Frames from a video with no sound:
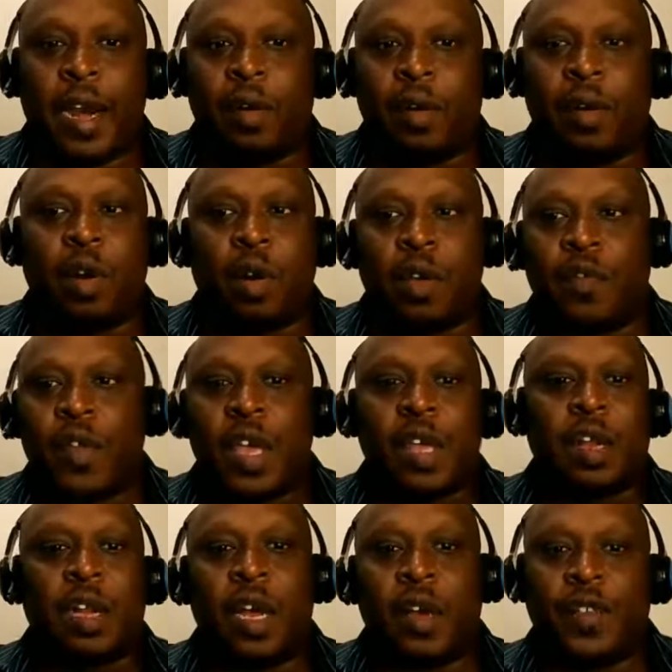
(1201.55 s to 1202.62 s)
don't know if
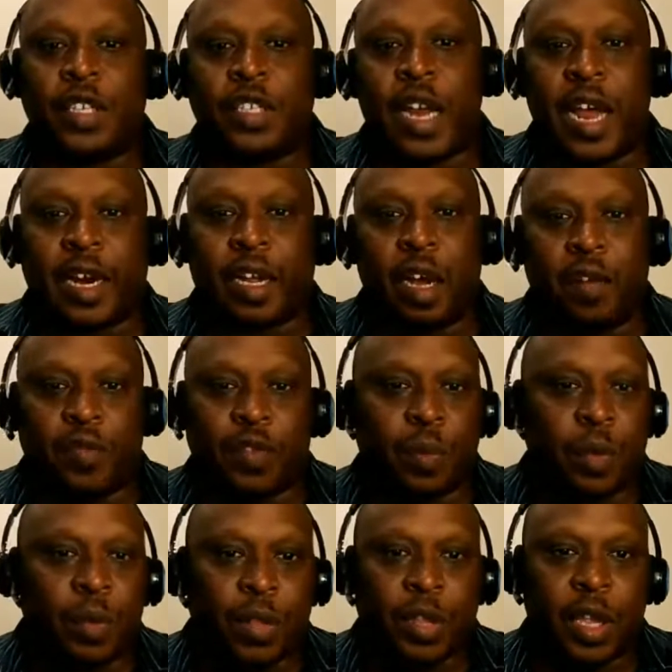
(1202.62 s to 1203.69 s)
Lovey's not
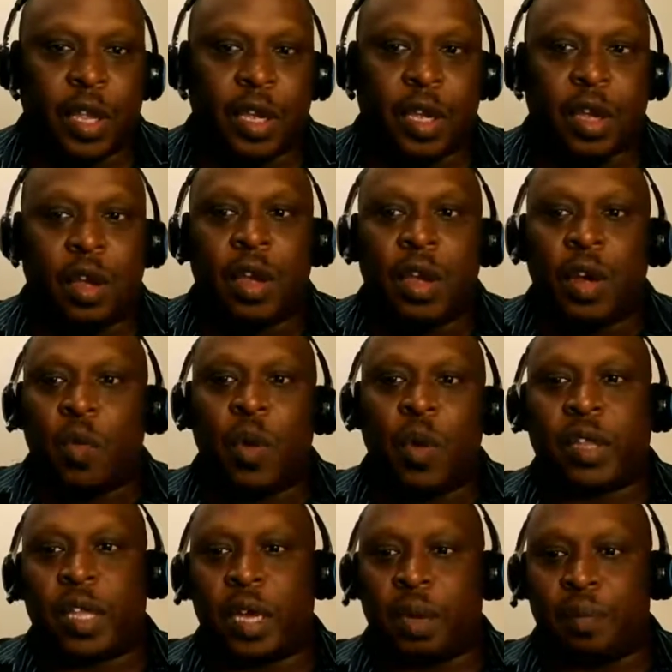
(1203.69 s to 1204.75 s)
comfortable with the
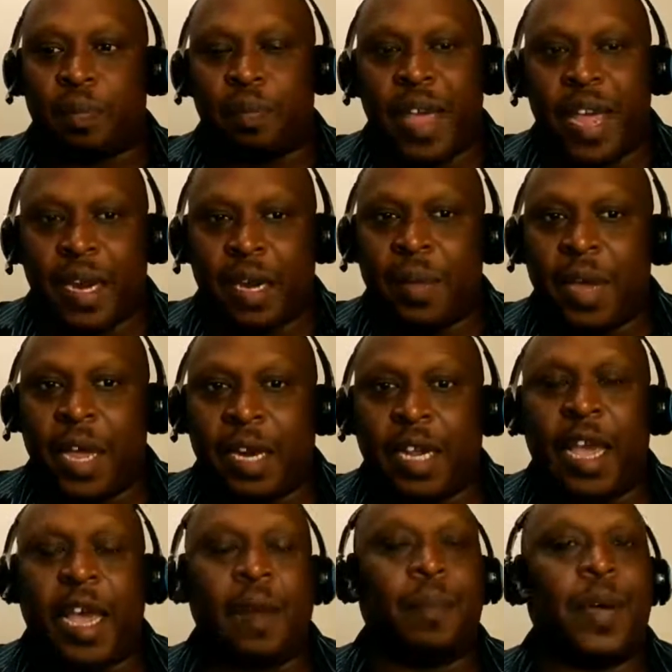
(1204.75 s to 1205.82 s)
man-to-man
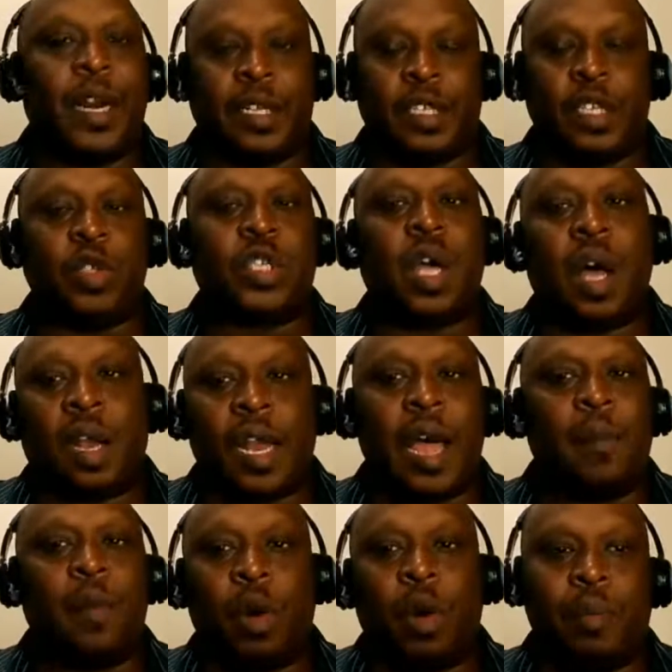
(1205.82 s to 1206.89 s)
yet, but you saw a
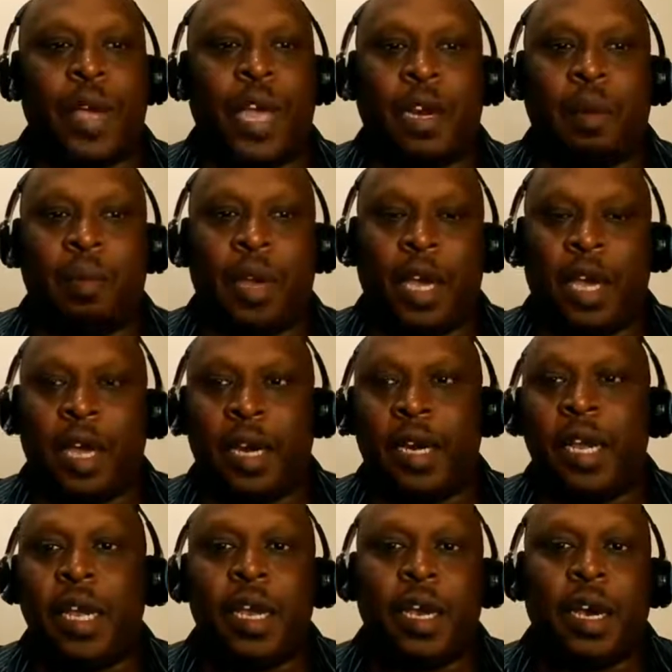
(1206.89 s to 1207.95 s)
lot more man-to-man
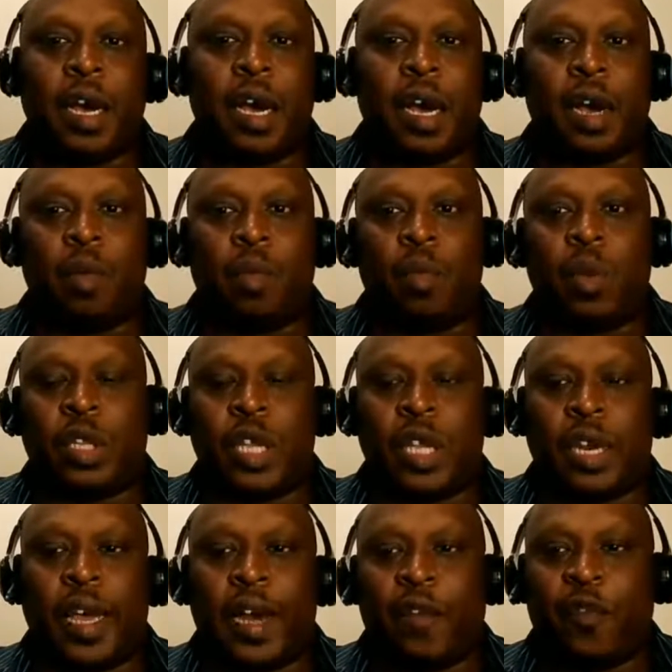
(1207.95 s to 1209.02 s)
with the
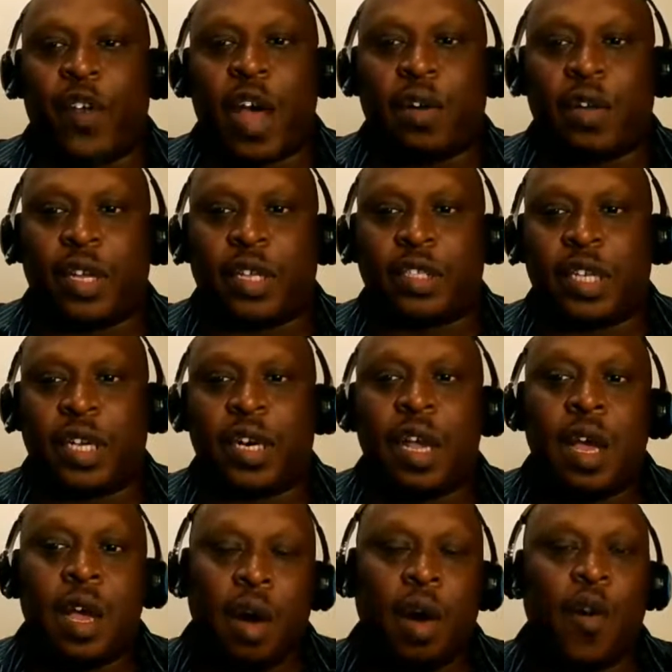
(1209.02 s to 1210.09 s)
Atlanta Falcons, and
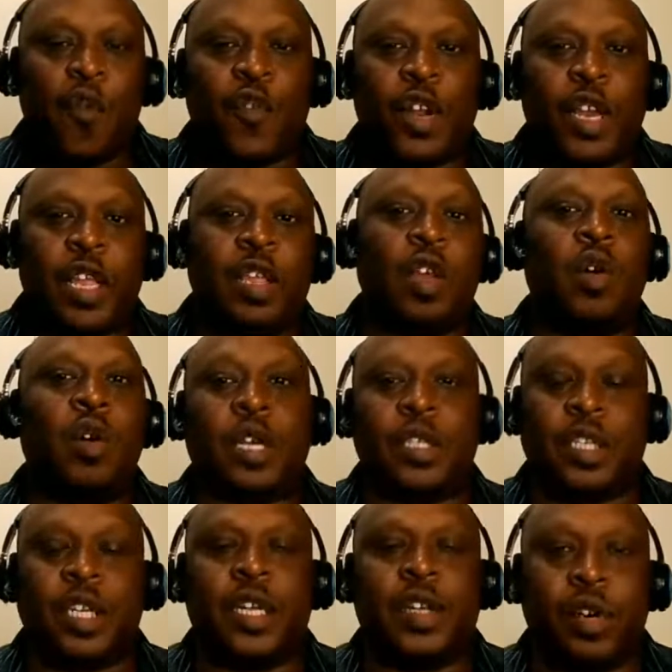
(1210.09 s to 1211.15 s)
hopefully you'll
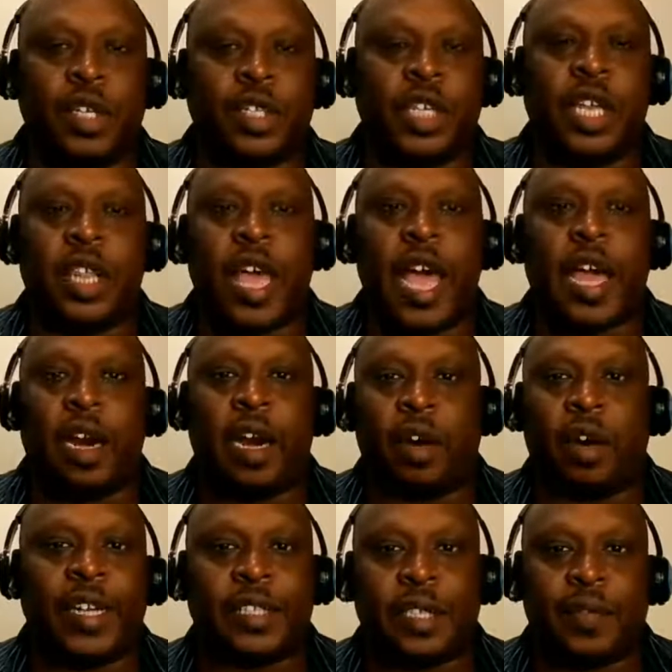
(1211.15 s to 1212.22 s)
continue to see that
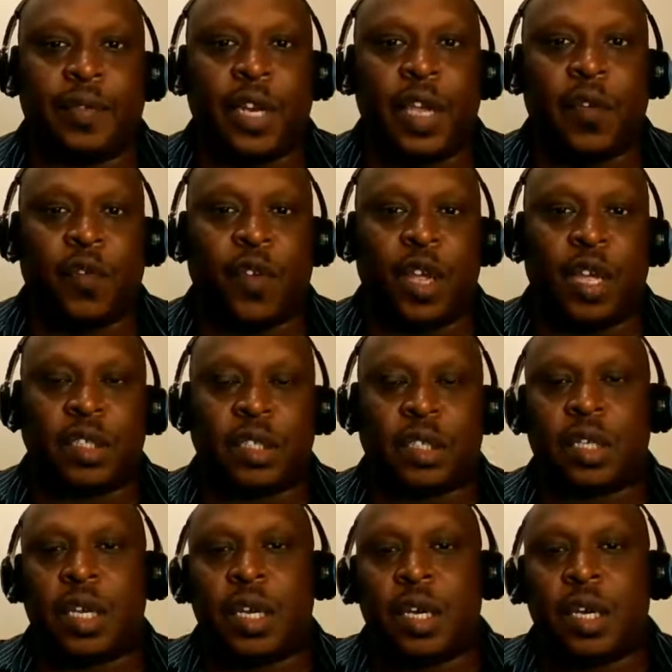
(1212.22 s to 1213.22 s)
aggressive defense